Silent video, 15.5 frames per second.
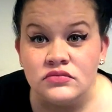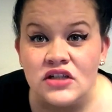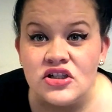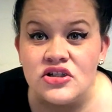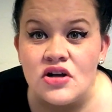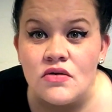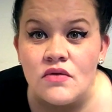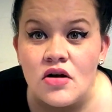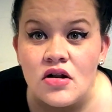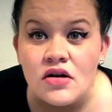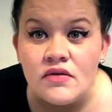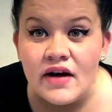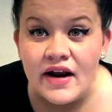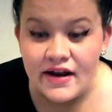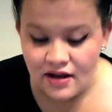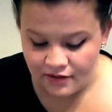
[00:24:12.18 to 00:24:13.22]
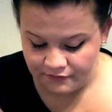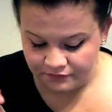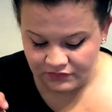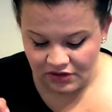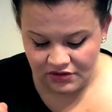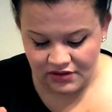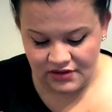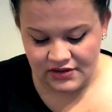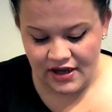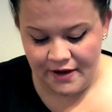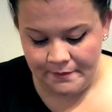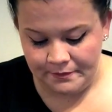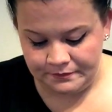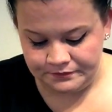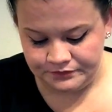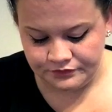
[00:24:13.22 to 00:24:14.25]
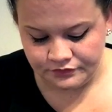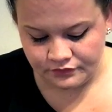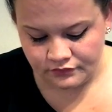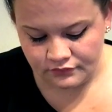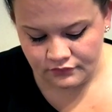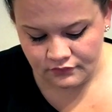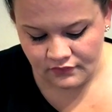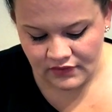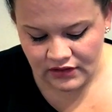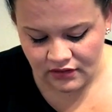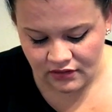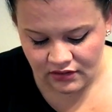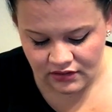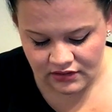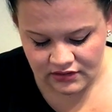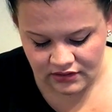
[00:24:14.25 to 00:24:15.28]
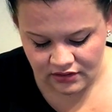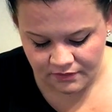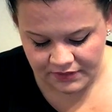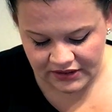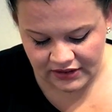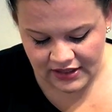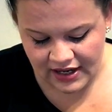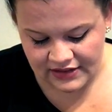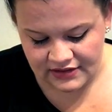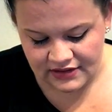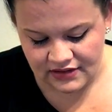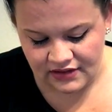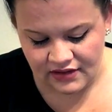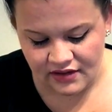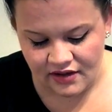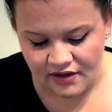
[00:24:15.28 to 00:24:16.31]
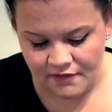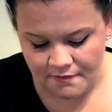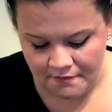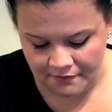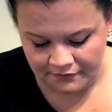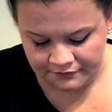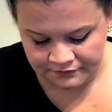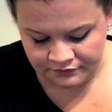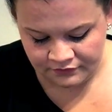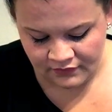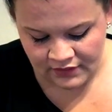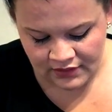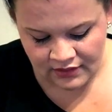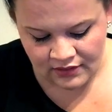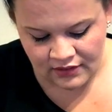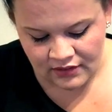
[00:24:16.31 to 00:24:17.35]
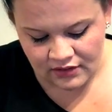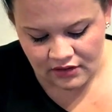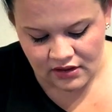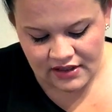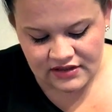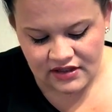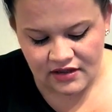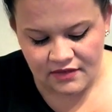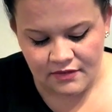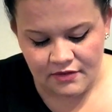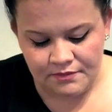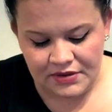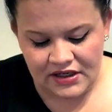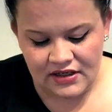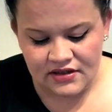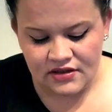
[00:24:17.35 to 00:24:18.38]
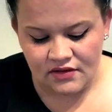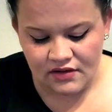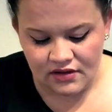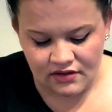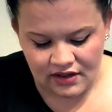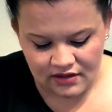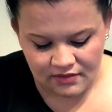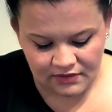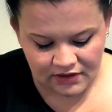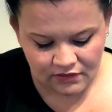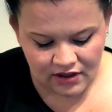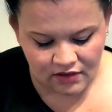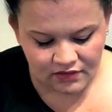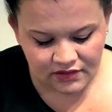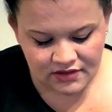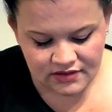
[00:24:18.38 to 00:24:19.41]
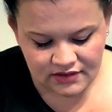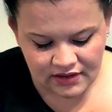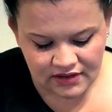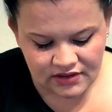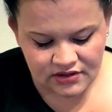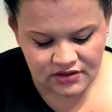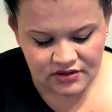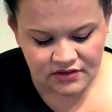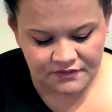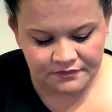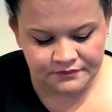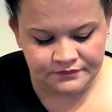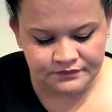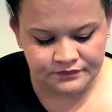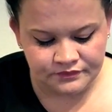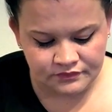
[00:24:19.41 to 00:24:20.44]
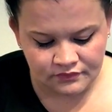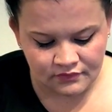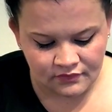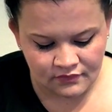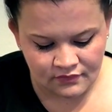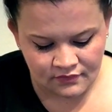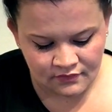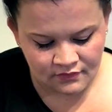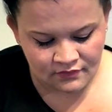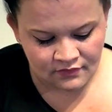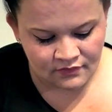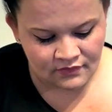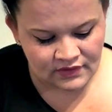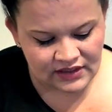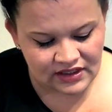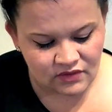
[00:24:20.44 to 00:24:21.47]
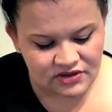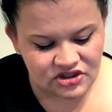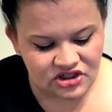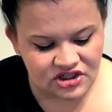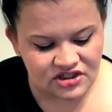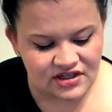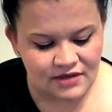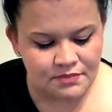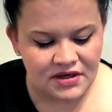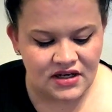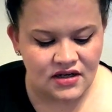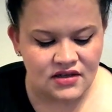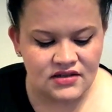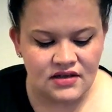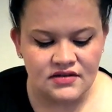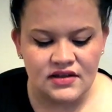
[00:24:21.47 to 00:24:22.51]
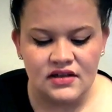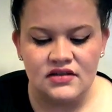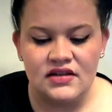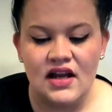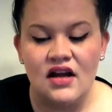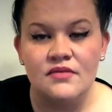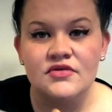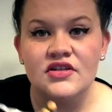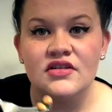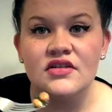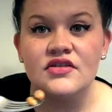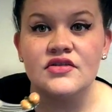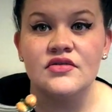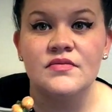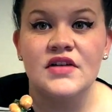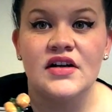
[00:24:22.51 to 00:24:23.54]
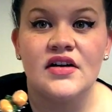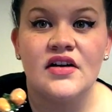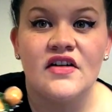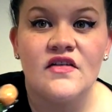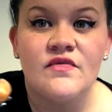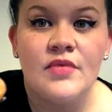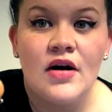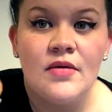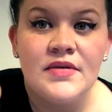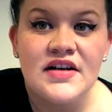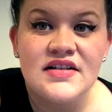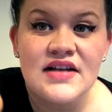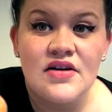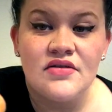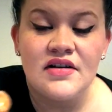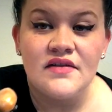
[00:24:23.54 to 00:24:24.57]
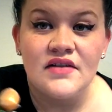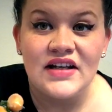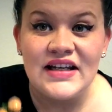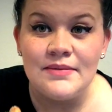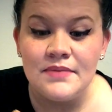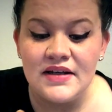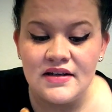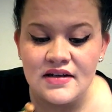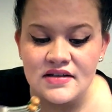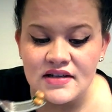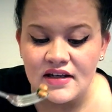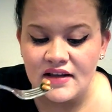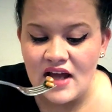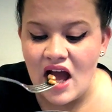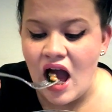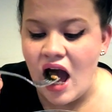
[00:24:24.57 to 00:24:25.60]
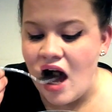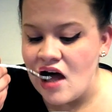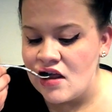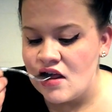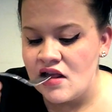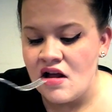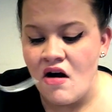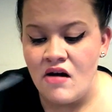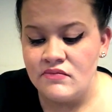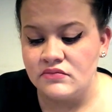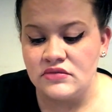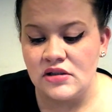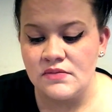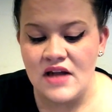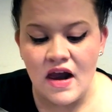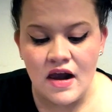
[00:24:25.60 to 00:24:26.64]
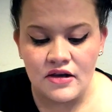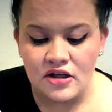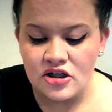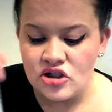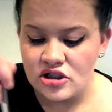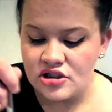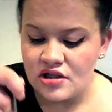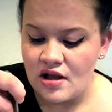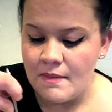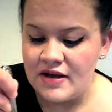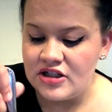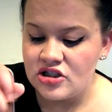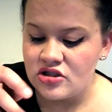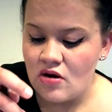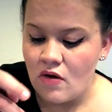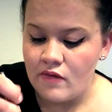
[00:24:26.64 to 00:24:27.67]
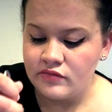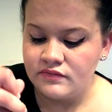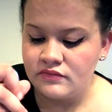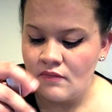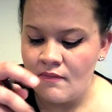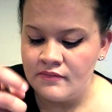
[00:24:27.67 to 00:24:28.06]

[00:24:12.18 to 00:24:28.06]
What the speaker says: It's still rolling, right? What was I gonna say? Look at these little peanuts in here. You guys, and peanuts go incredibly well with this dish. Like, when she said peanuts, I was like, damn, she just threw me a curveball because I don't even eat peanuts like that. But I'm not allergic to them. I just don't,